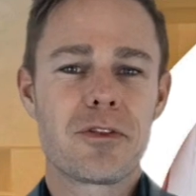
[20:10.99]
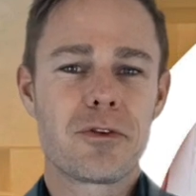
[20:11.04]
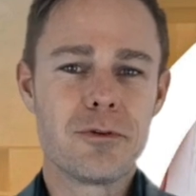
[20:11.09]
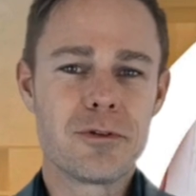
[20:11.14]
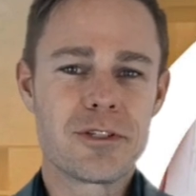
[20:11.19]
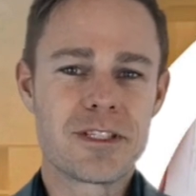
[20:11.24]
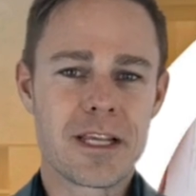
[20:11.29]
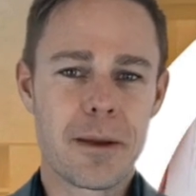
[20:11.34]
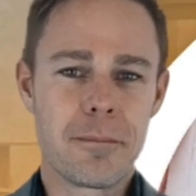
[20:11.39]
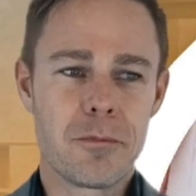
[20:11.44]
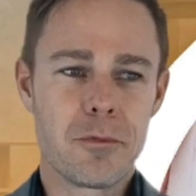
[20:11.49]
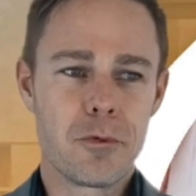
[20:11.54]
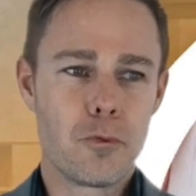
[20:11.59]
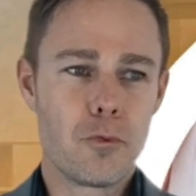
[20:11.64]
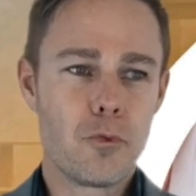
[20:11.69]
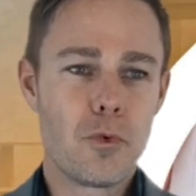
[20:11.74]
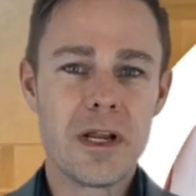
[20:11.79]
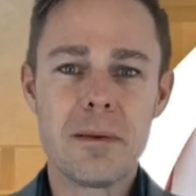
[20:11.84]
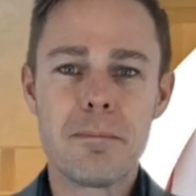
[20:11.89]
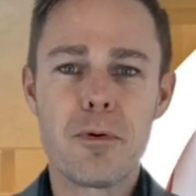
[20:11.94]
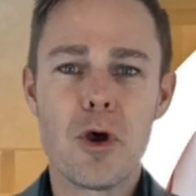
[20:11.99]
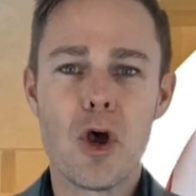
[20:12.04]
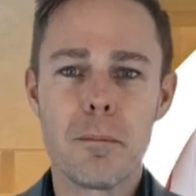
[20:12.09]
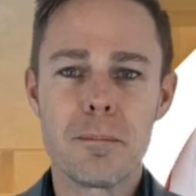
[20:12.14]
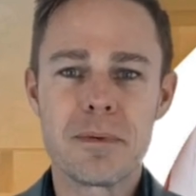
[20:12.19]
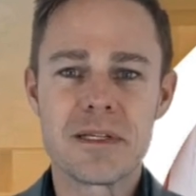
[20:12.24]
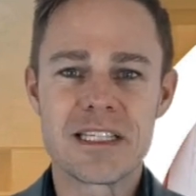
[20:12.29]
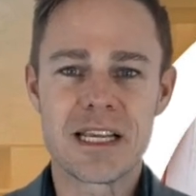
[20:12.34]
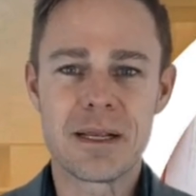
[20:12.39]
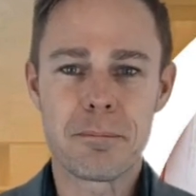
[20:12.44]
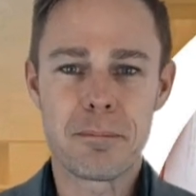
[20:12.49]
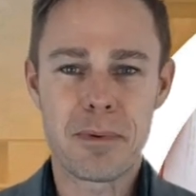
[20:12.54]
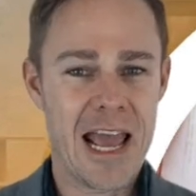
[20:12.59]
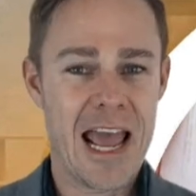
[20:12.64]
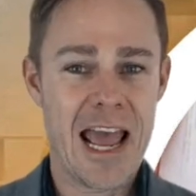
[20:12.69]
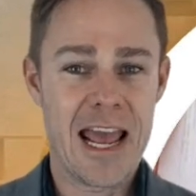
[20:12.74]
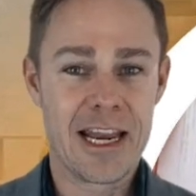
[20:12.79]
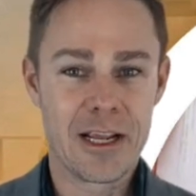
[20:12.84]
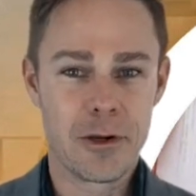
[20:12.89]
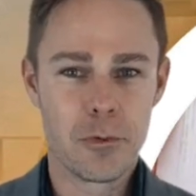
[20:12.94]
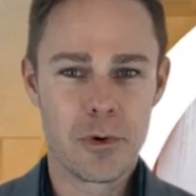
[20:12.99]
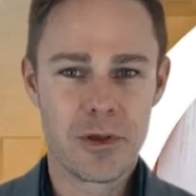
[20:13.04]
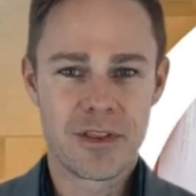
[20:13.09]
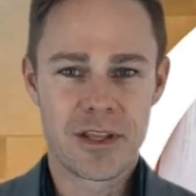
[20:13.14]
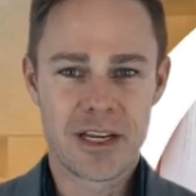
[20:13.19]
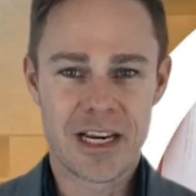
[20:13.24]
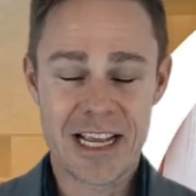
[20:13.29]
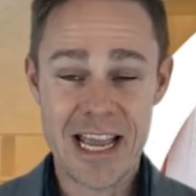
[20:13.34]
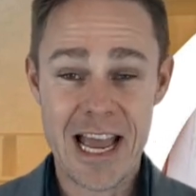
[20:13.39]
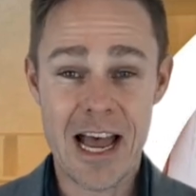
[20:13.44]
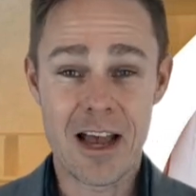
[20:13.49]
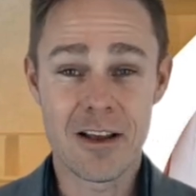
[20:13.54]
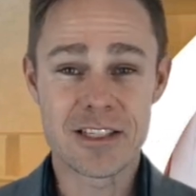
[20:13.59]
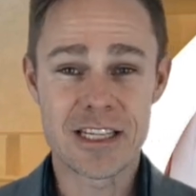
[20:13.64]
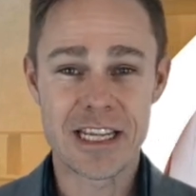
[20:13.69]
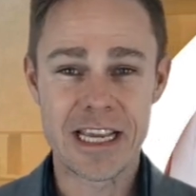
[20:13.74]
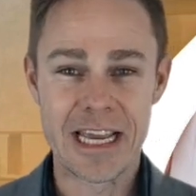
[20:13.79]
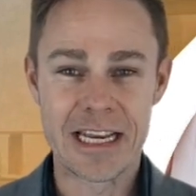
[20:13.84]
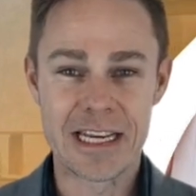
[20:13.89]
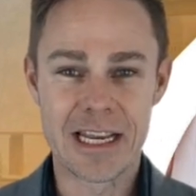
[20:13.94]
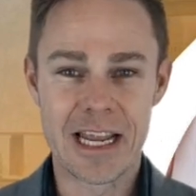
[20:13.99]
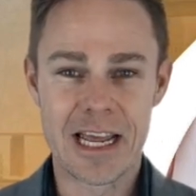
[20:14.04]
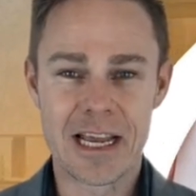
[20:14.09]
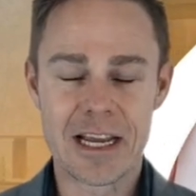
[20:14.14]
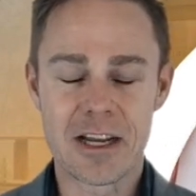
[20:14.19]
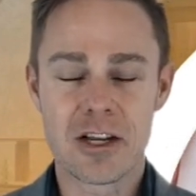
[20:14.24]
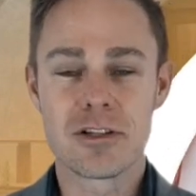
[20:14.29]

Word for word: through some repurposing planning with an accounting and uh,